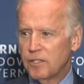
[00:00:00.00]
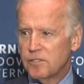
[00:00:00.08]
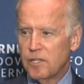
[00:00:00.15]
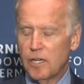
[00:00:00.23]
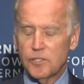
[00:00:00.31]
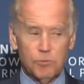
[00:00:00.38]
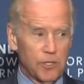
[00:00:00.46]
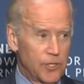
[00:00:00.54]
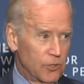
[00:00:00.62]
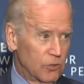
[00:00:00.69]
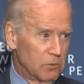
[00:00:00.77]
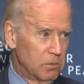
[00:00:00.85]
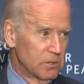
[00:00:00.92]
to discuss
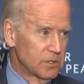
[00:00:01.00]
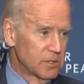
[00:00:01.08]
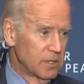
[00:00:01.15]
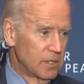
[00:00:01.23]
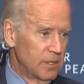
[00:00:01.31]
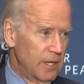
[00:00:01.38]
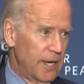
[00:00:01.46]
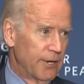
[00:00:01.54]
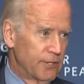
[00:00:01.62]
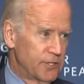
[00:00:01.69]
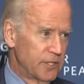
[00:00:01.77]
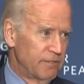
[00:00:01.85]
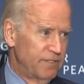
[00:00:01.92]
renewables,
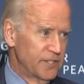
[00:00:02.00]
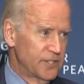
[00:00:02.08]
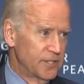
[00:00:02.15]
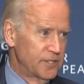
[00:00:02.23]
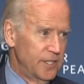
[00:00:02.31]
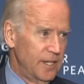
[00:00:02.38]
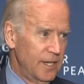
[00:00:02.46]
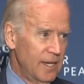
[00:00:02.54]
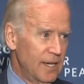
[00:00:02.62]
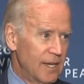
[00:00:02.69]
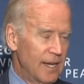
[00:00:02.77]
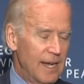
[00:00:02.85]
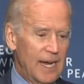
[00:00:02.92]
energy efficiency,
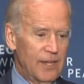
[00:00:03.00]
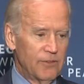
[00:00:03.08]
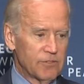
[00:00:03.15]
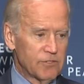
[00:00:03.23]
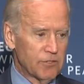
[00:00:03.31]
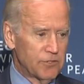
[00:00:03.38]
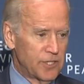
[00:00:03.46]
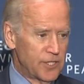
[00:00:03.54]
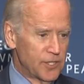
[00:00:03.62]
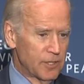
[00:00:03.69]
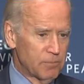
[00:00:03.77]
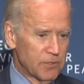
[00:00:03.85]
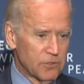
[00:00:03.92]
and the
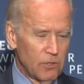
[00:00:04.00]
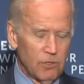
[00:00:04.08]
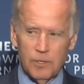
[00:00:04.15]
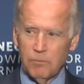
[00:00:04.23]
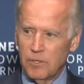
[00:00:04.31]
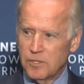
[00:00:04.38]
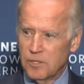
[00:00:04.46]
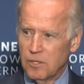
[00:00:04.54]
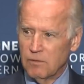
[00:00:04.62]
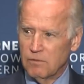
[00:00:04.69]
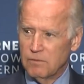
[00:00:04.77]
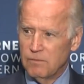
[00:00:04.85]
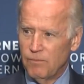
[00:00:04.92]
strategic petroleum
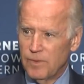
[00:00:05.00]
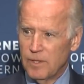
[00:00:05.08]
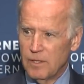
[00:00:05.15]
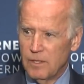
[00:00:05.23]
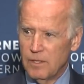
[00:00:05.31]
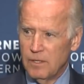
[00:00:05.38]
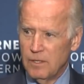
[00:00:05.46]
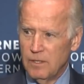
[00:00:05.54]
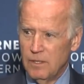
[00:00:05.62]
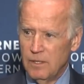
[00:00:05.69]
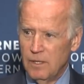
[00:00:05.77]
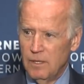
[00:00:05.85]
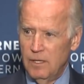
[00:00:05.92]
reserve.
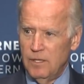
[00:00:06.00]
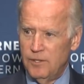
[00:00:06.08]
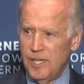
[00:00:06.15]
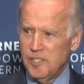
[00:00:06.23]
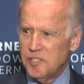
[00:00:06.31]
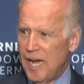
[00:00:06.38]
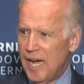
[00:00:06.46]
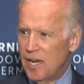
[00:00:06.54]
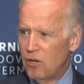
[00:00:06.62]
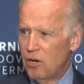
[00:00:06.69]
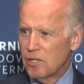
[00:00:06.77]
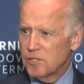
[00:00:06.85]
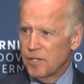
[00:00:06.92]
These
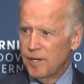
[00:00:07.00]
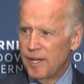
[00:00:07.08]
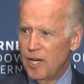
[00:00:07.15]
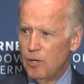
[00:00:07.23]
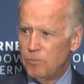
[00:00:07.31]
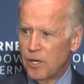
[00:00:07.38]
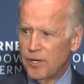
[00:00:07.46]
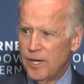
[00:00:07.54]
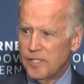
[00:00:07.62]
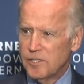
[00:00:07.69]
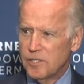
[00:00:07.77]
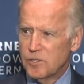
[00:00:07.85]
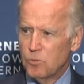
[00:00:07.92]
dialogues are going to help our
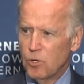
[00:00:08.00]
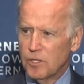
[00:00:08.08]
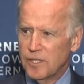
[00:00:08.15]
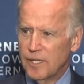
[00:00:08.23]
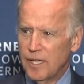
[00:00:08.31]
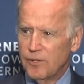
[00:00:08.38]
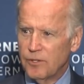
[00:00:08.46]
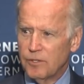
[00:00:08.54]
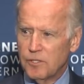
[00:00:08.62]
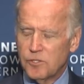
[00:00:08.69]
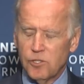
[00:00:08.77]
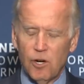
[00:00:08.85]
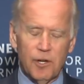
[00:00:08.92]
nations work together
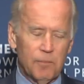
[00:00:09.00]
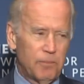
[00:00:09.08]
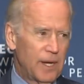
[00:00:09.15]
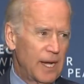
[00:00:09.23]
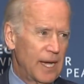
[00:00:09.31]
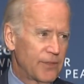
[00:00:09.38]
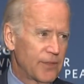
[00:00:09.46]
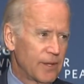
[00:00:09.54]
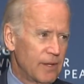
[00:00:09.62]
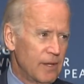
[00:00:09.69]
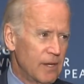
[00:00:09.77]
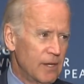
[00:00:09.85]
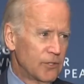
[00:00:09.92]
to chart a
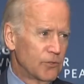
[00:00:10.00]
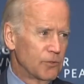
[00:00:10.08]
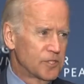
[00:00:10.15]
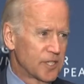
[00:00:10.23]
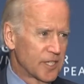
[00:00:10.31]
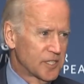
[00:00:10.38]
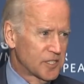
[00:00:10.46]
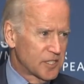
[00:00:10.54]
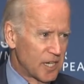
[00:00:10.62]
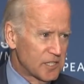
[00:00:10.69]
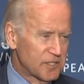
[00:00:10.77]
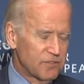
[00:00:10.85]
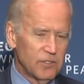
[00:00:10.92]
path to a
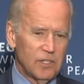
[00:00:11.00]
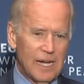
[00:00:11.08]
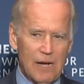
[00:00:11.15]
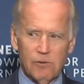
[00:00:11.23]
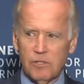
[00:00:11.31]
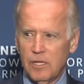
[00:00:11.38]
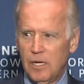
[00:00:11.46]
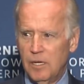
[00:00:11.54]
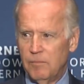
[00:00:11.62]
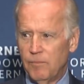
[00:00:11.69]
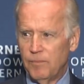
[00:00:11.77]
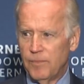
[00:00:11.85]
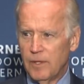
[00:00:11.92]
successful
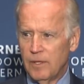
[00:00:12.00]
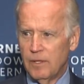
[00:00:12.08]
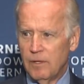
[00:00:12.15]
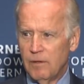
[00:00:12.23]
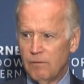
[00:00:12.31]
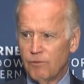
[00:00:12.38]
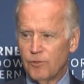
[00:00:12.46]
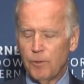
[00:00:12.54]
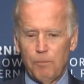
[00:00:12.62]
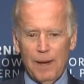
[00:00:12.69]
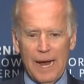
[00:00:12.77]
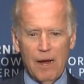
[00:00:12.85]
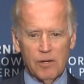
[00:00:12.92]
outcome for the
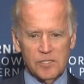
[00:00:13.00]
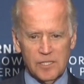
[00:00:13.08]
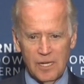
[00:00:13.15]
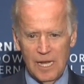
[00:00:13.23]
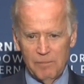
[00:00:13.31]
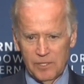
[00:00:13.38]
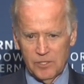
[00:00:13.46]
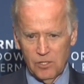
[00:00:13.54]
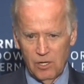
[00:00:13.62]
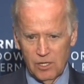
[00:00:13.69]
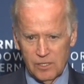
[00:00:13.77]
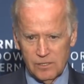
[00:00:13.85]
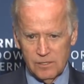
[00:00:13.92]
Paris climate
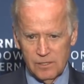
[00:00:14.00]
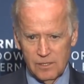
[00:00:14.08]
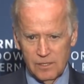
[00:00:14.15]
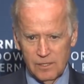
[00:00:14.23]
talks.